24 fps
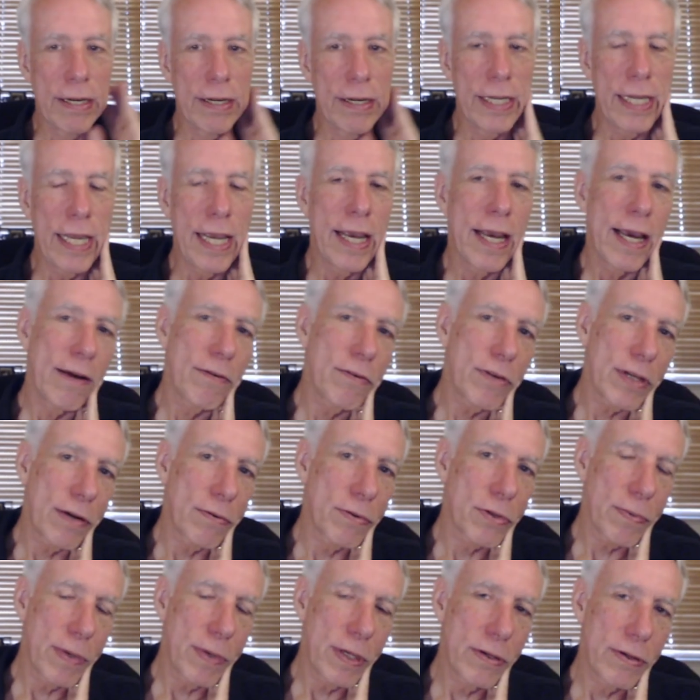Yeah, I
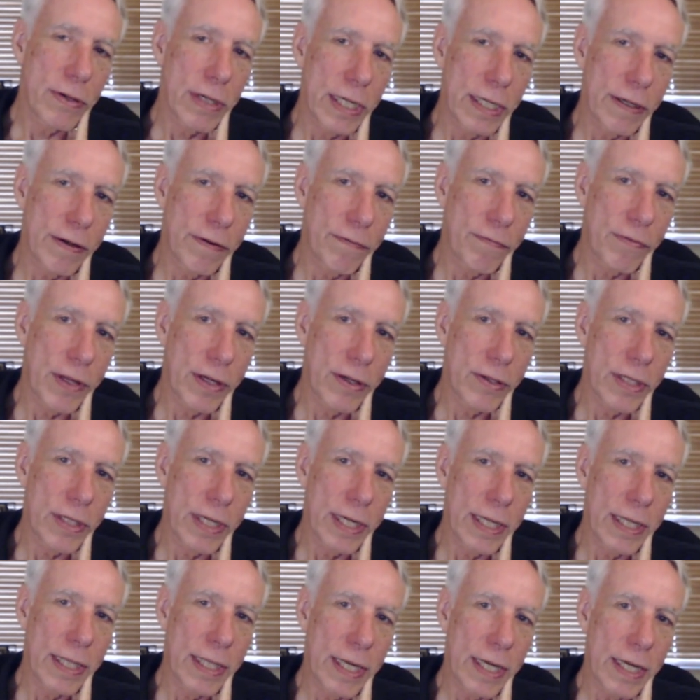was wondering if there's
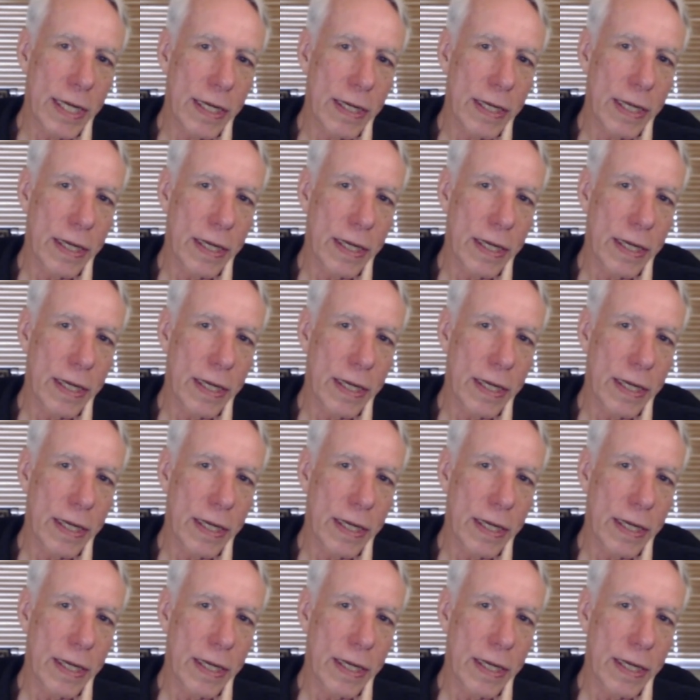anything.